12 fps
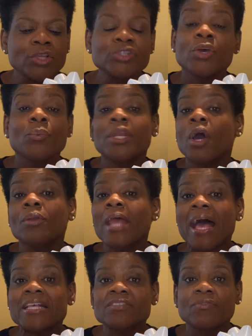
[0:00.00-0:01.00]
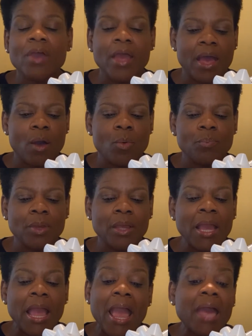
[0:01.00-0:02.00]
So we don't ask for help,
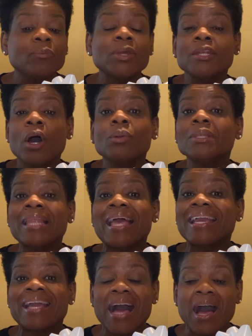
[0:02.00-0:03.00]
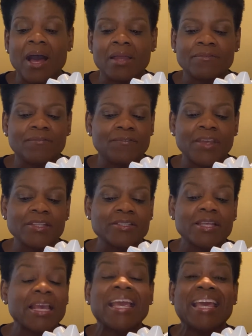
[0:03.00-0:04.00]
and we don't let God
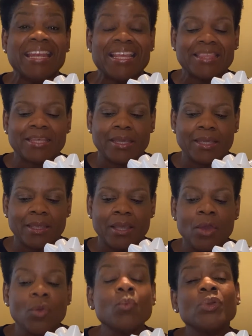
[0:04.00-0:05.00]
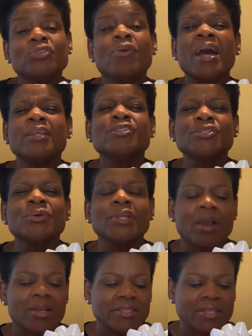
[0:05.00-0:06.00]
fix anything. We try to do it
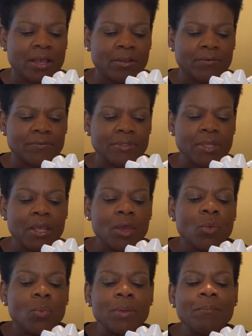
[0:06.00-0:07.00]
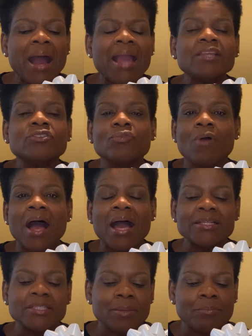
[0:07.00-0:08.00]
ourselves. We might
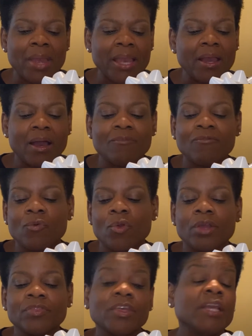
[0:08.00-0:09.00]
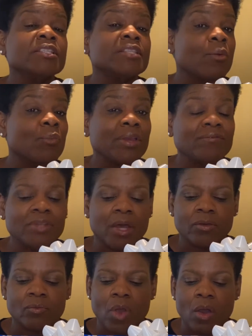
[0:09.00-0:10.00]
try to make up for things that we've
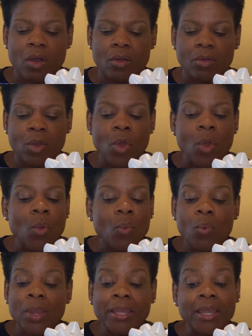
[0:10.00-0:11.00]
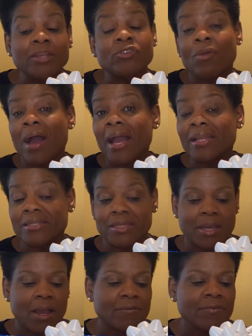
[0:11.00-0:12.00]
done wrong. We can try to
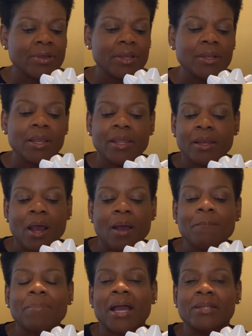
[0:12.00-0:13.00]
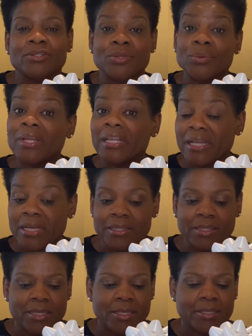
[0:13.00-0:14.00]
cover it up by doing
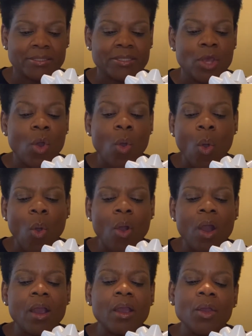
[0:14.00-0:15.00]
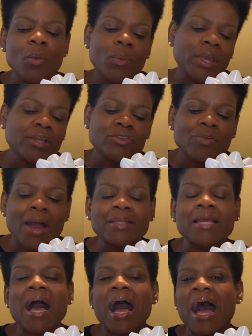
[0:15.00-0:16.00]
good things, or we can try
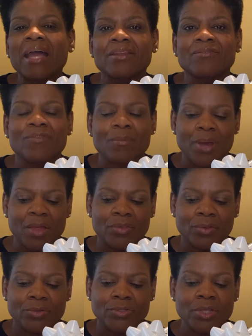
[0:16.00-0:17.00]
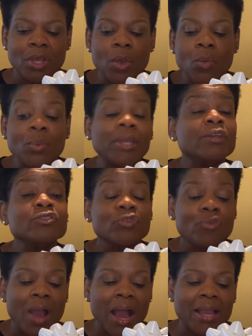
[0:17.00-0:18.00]
to hide it from others. We can
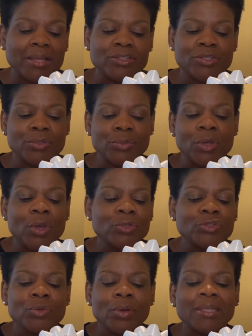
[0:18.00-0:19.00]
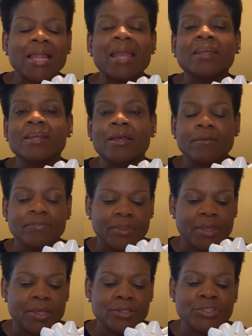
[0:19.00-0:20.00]
try to do a lot of good
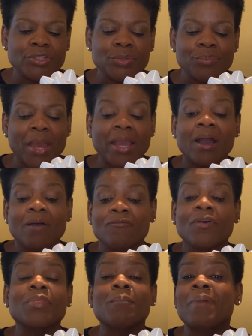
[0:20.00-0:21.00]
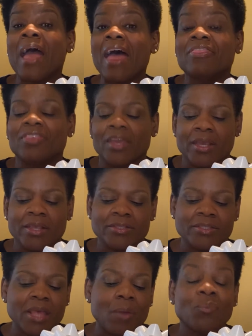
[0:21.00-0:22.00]
things to make up for the bad
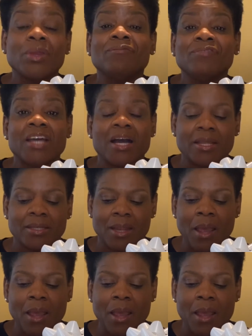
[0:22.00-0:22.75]
things that we've done.